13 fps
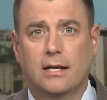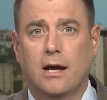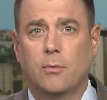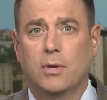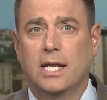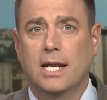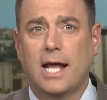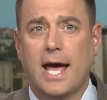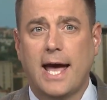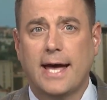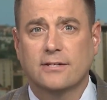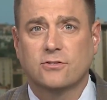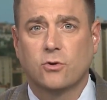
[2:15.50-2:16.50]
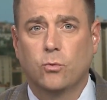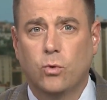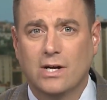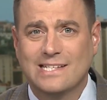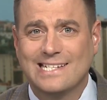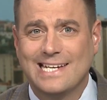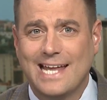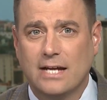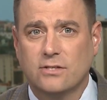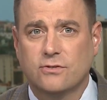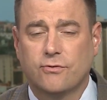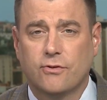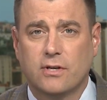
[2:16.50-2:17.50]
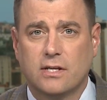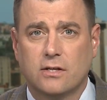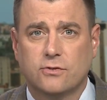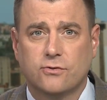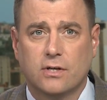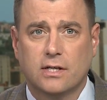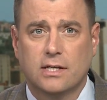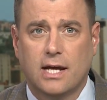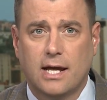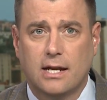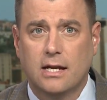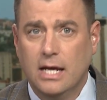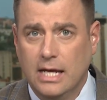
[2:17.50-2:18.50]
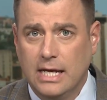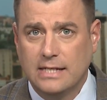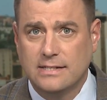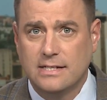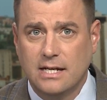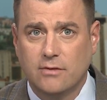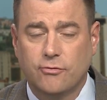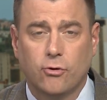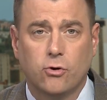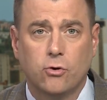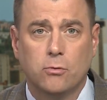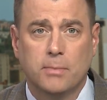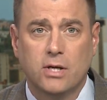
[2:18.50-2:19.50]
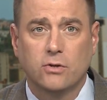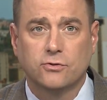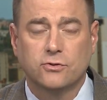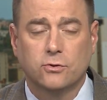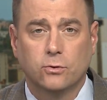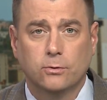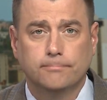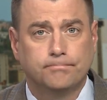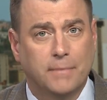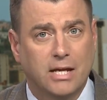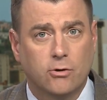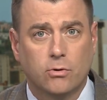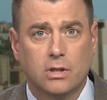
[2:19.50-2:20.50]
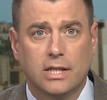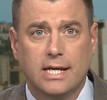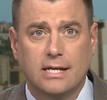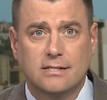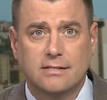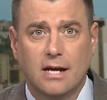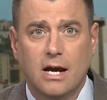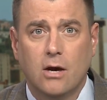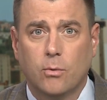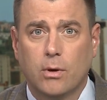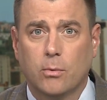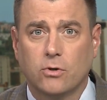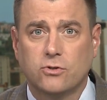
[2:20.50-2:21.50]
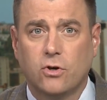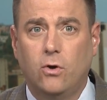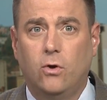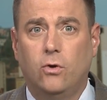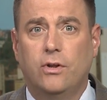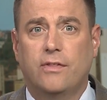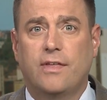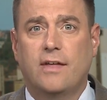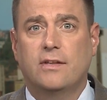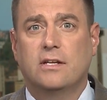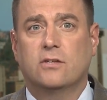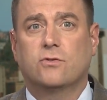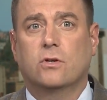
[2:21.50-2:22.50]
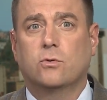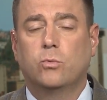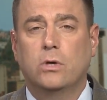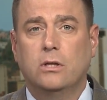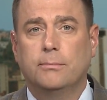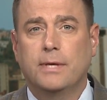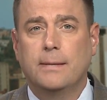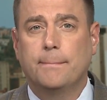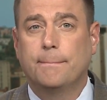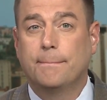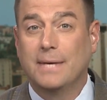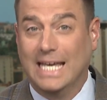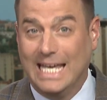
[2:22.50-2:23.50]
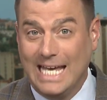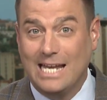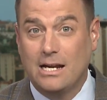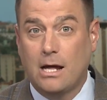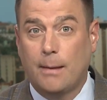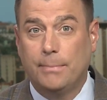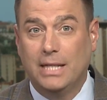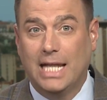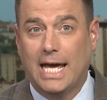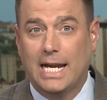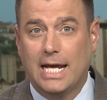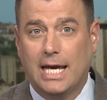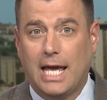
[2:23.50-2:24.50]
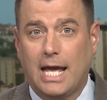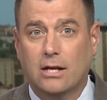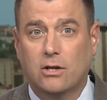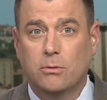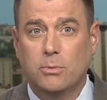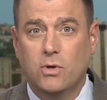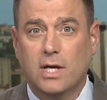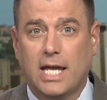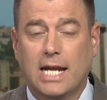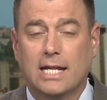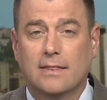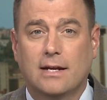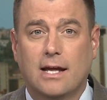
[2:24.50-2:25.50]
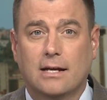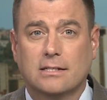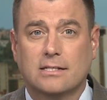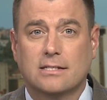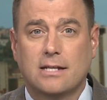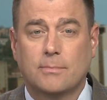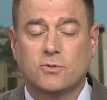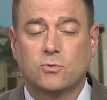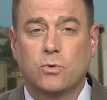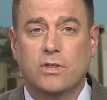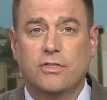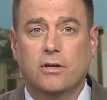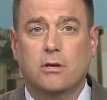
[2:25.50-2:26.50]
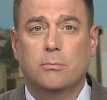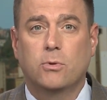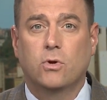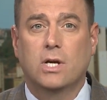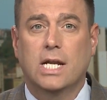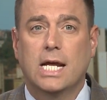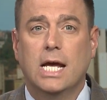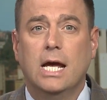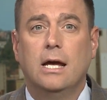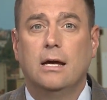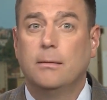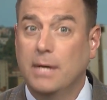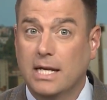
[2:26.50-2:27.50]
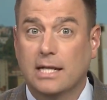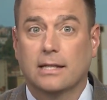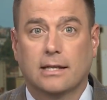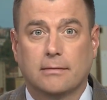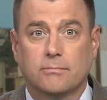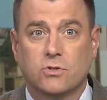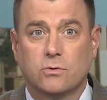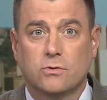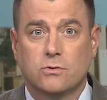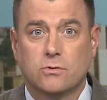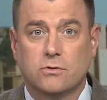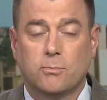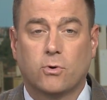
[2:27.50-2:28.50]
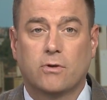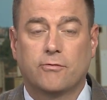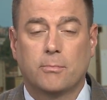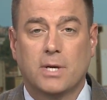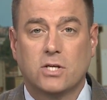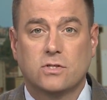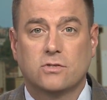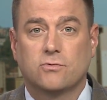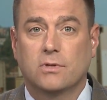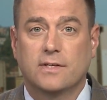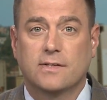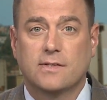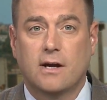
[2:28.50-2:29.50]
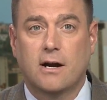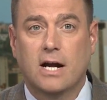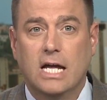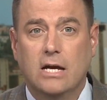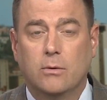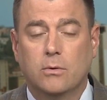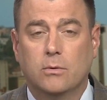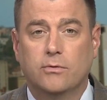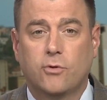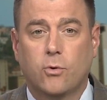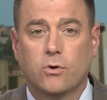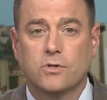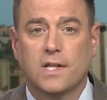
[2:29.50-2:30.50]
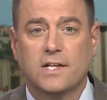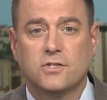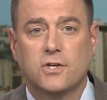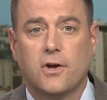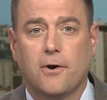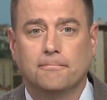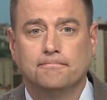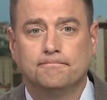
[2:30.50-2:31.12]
you. Now, we did ask what's next for the district and its need for a new middle school. In a release, we were told that the district will be begin planning and communicating the next steps with the community immediately. So as soon as more information is released there, we will, of course, let you know.